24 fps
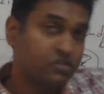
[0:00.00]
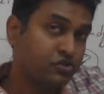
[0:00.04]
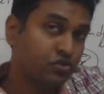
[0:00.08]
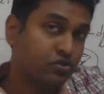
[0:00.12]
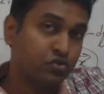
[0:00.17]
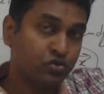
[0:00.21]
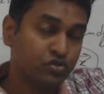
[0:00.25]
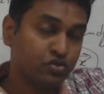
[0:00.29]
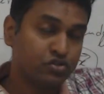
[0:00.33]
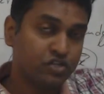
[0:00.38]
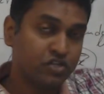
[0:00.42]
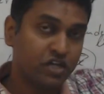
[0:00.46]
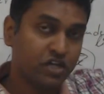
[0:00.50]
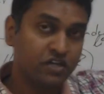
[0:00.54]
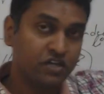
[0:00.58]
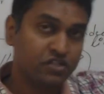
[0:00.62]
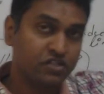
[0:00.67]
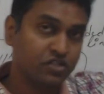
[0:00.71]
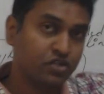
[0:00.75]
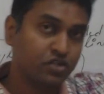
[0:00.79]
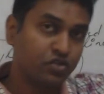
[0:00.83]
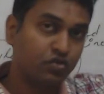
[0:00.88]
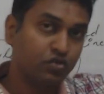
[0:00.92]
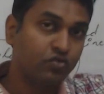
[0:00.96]
to charge
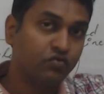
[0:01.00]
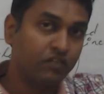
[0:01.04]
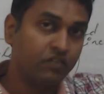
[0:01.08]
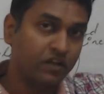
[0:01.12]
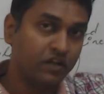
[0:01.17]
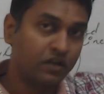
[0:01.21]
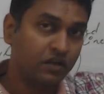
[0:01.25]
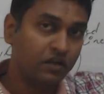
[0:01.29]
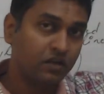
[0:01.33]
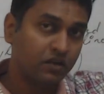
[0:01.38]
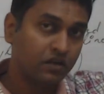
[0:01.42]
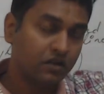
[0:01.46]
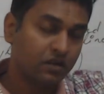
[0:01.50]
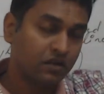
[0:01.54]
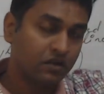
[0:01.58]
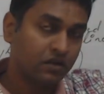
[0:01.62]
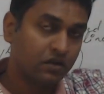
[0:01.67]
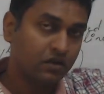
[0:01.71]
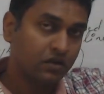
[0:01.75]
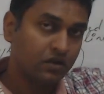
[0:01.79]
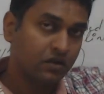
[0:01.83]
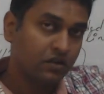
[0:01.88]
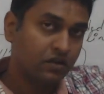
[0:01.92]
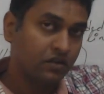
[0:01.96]
Q1,
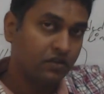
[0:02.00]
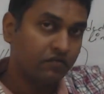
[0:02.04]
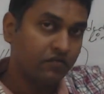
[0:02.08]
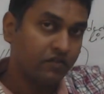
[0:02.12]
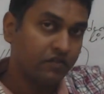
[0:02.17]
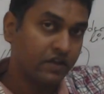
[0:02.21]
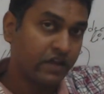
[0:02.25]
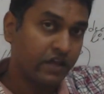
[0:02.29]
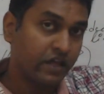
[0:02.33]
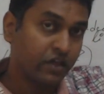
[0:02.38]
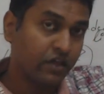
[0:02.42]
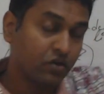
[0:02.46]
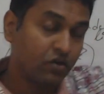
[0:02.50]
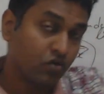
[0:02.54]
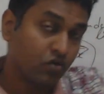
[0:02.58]
when I go